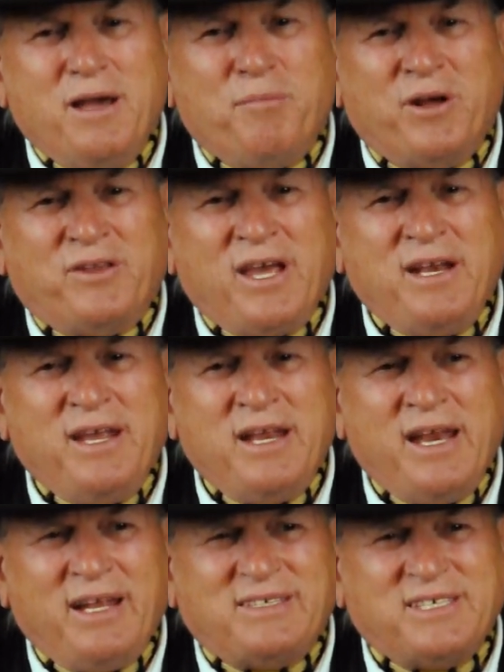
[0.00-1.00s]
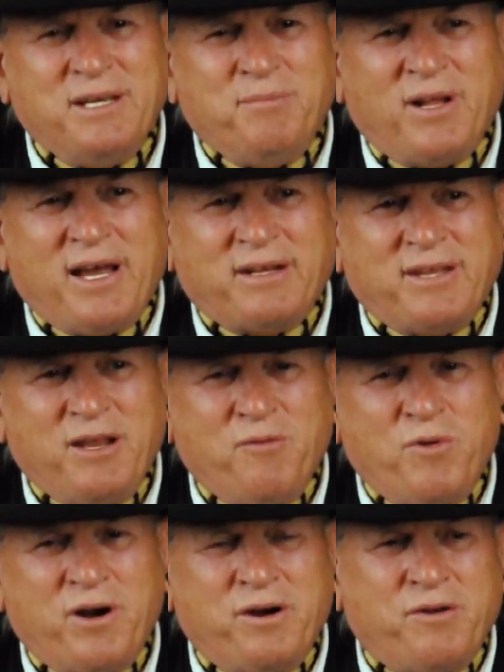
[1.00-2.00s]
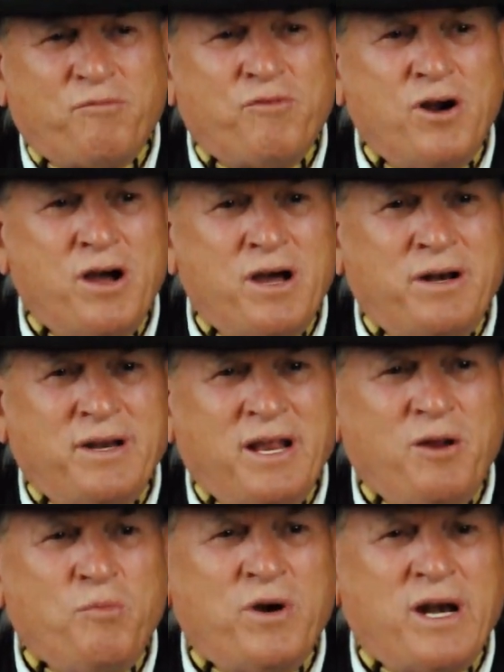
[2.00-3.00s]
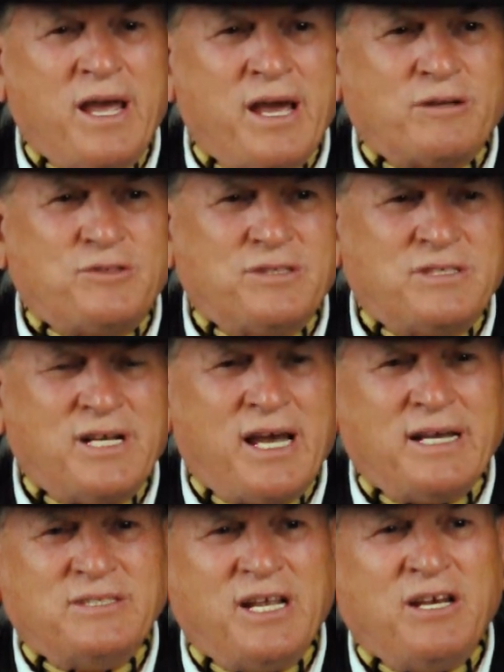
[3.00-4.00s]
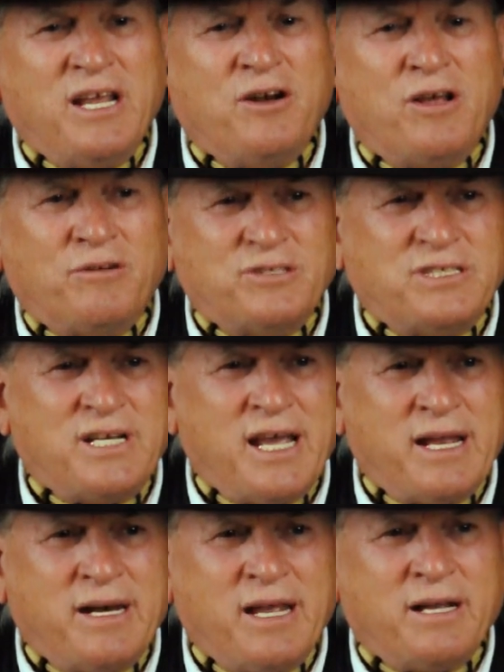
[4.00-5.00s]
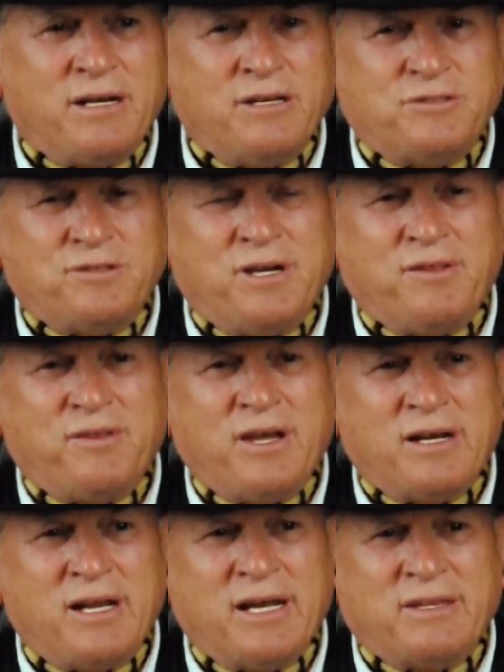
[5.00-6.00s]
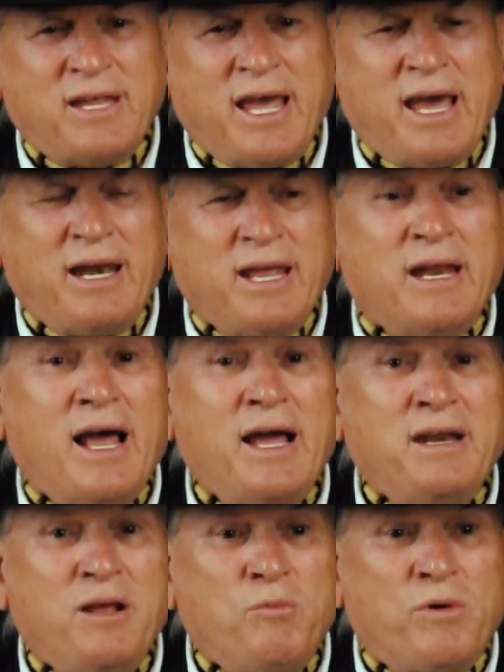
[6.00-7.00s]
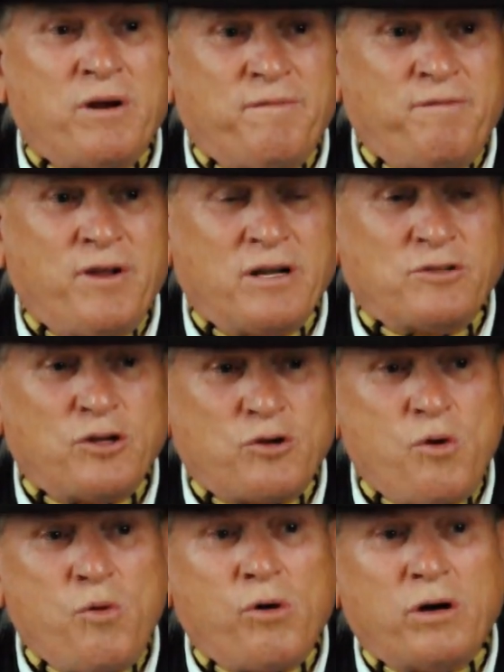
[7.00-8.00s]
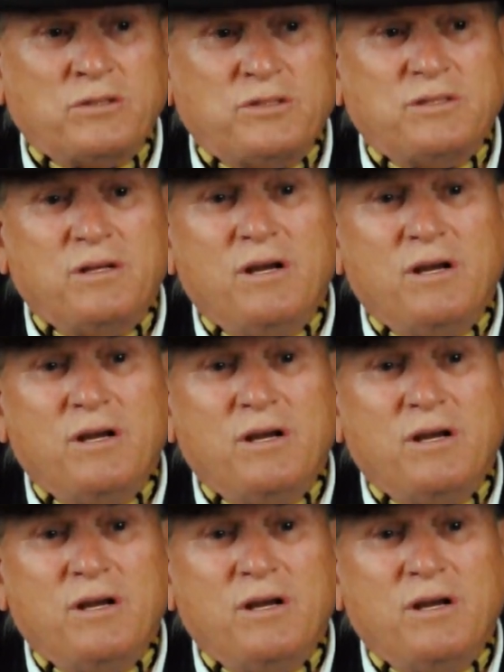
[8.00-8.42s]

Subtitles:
But they didn't seem like they wanted to run, they didn't want to exercise, they didn't understand English or anything like that, and I didn't want to flunk the course.